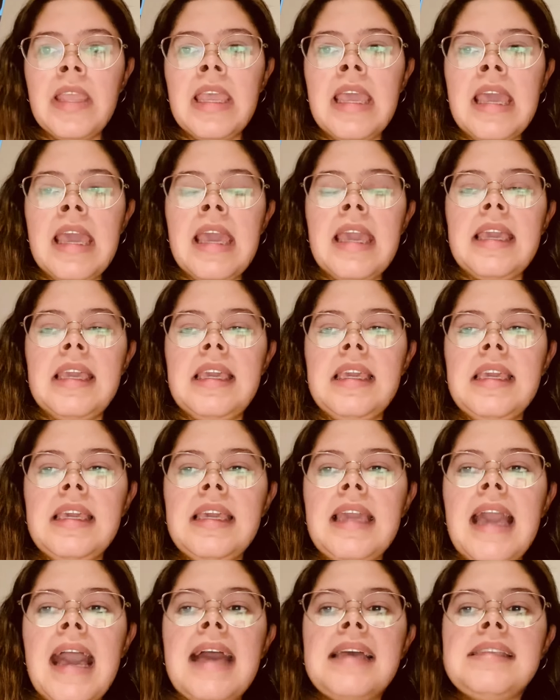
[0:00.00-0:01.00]
He
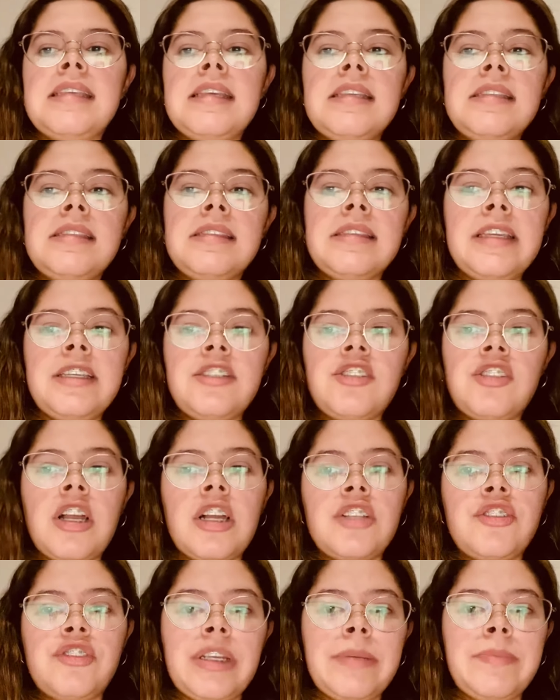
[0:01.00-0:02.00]
has his
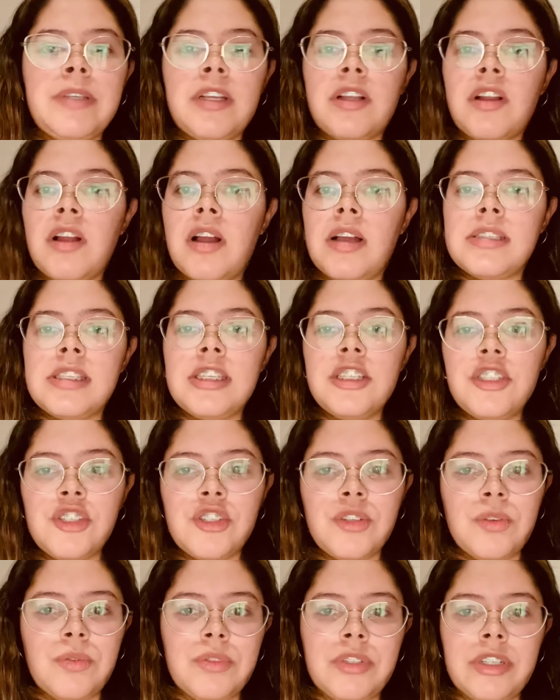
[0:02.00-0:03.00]
slingshot draped across his
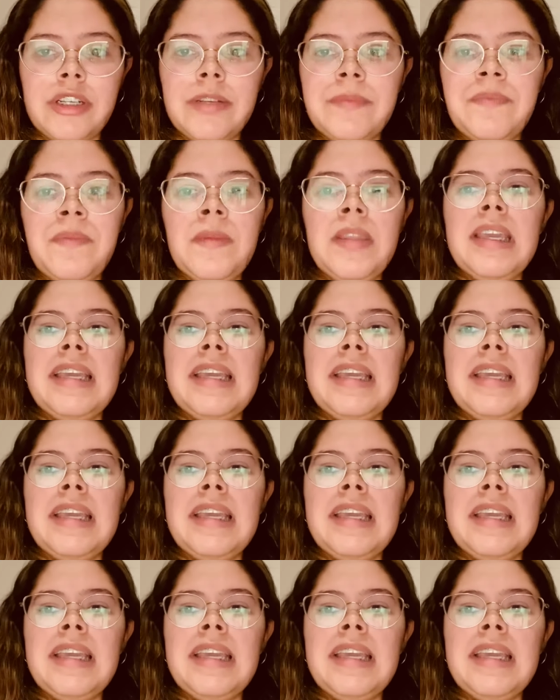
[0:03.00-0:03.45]
shoulder.